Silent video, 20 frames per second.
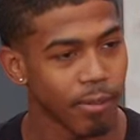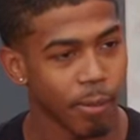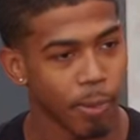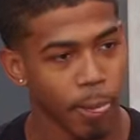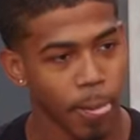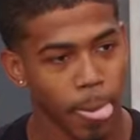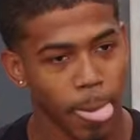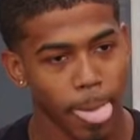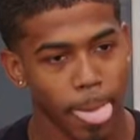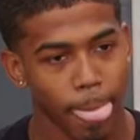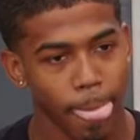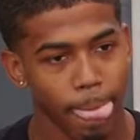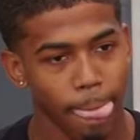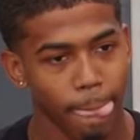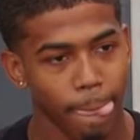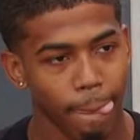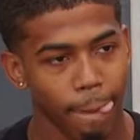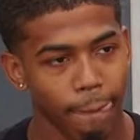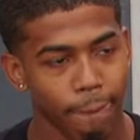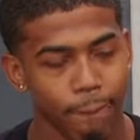
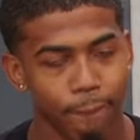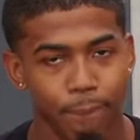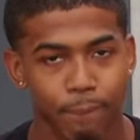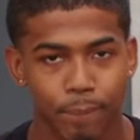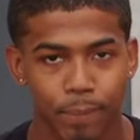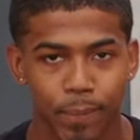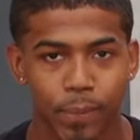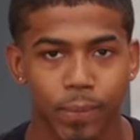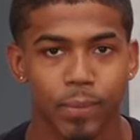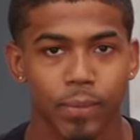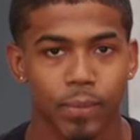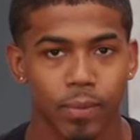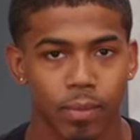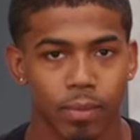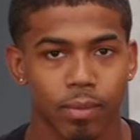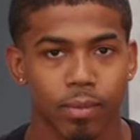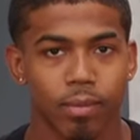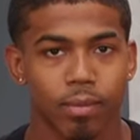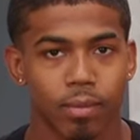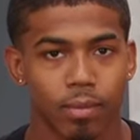
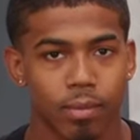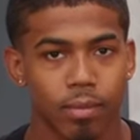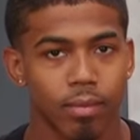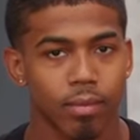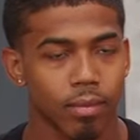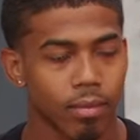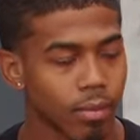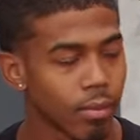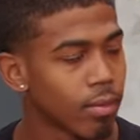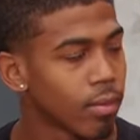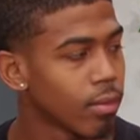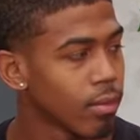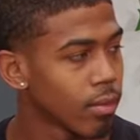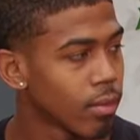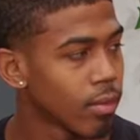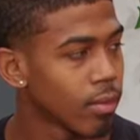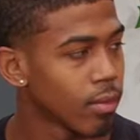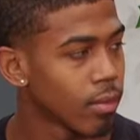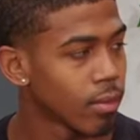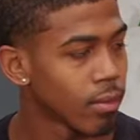
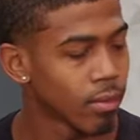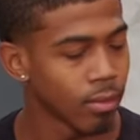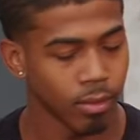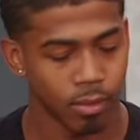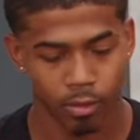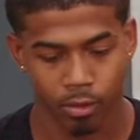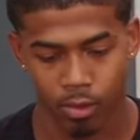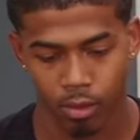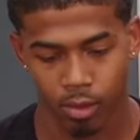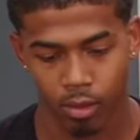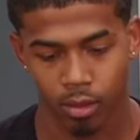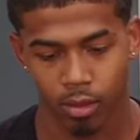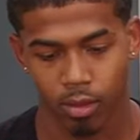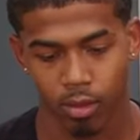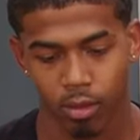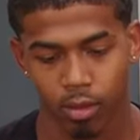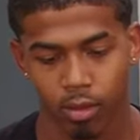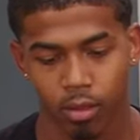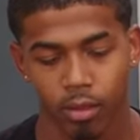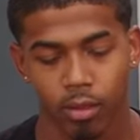
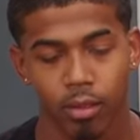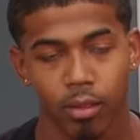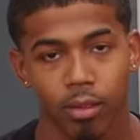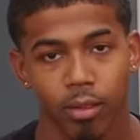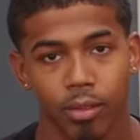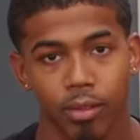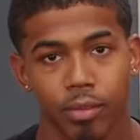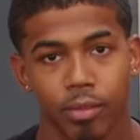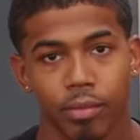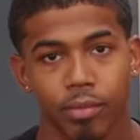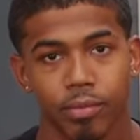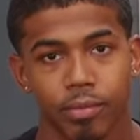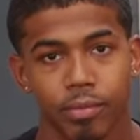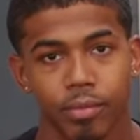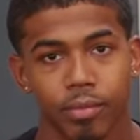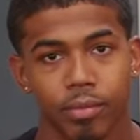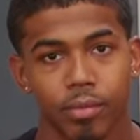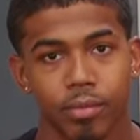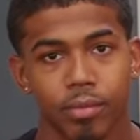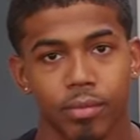
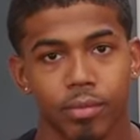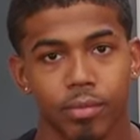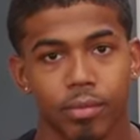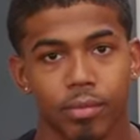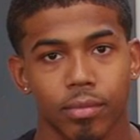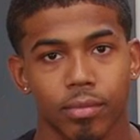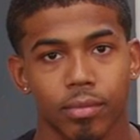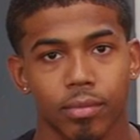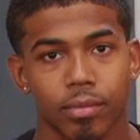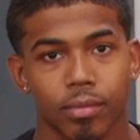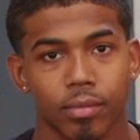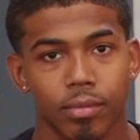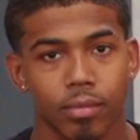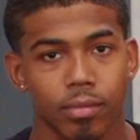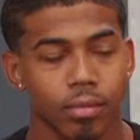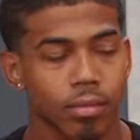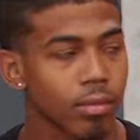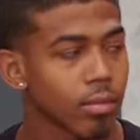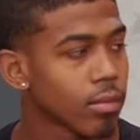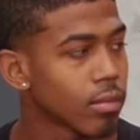
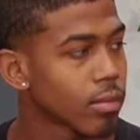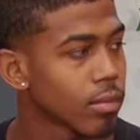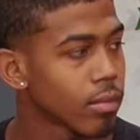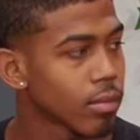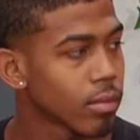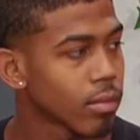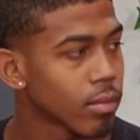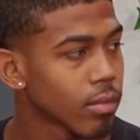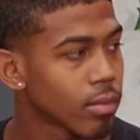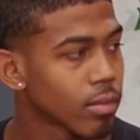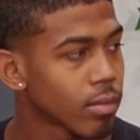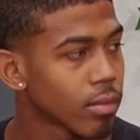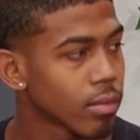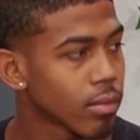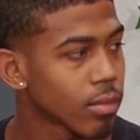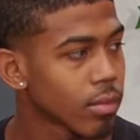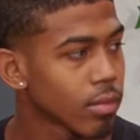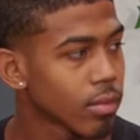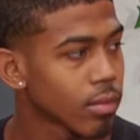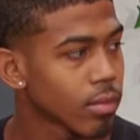
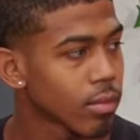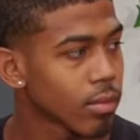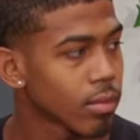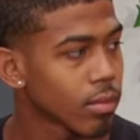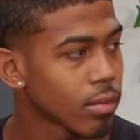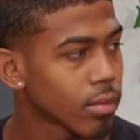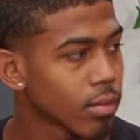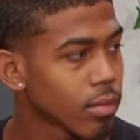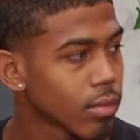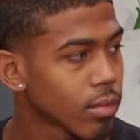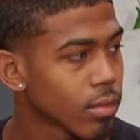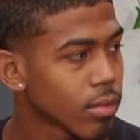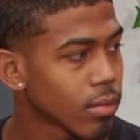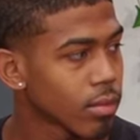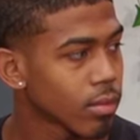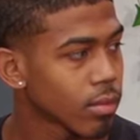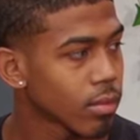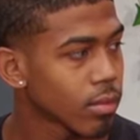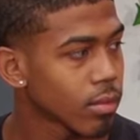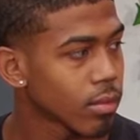(silent)